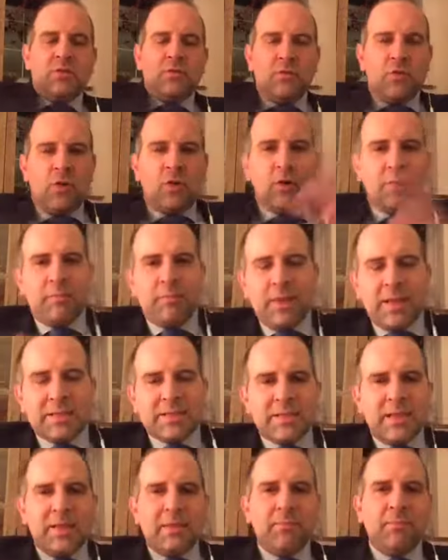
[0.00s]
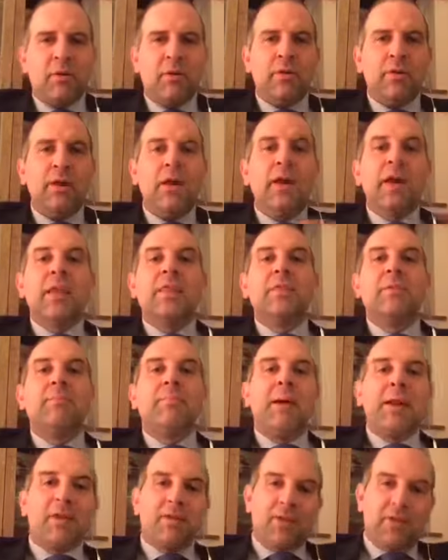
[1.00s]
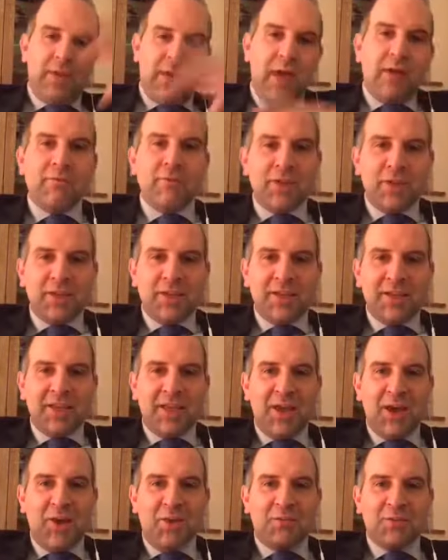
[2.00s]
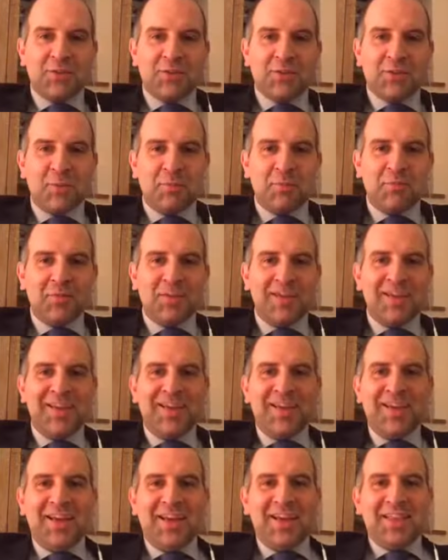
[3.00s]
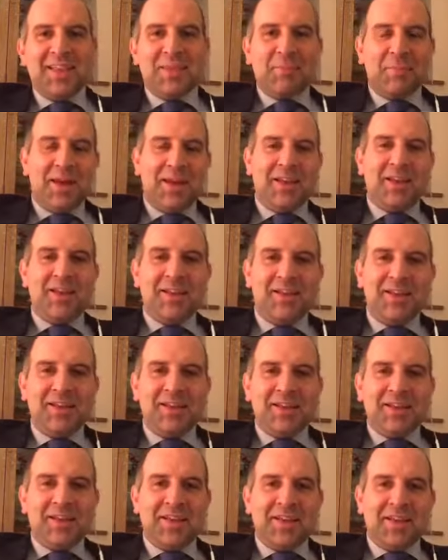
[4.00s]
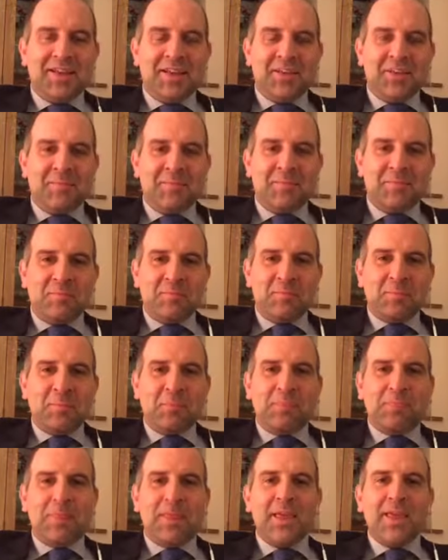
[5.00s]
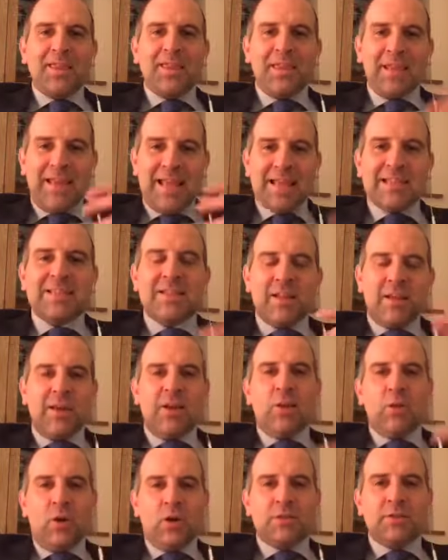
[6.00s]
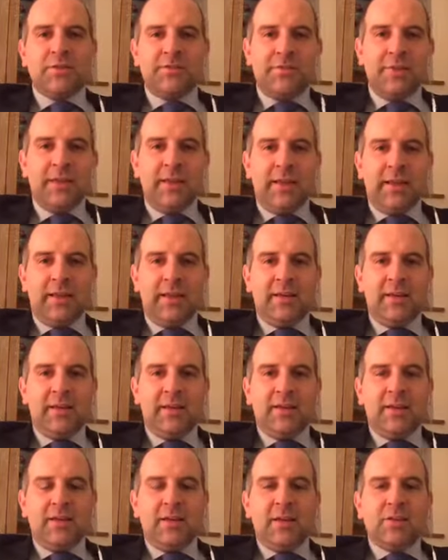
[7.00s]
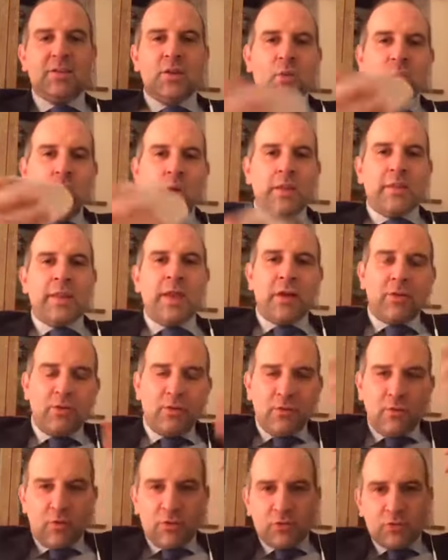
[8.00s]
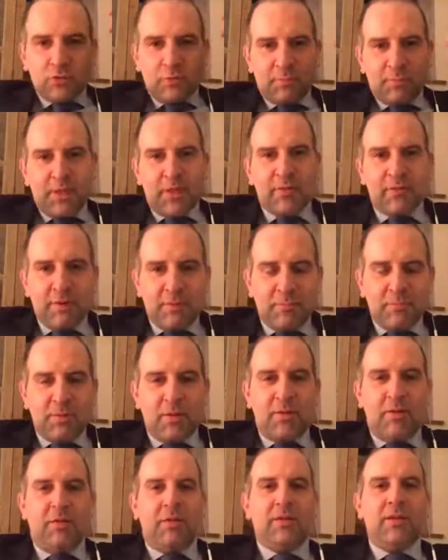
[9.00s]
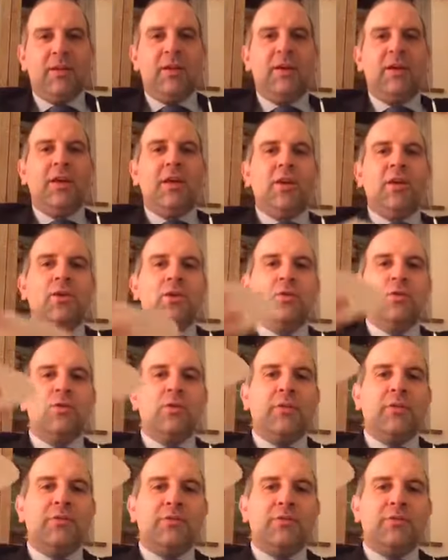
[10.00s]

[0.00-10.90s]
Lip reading: got compared to implant, the better cover you're going to get over the top of it, and the better, the less likely you are to feel it. So what now you've gone to a bigger implant, you have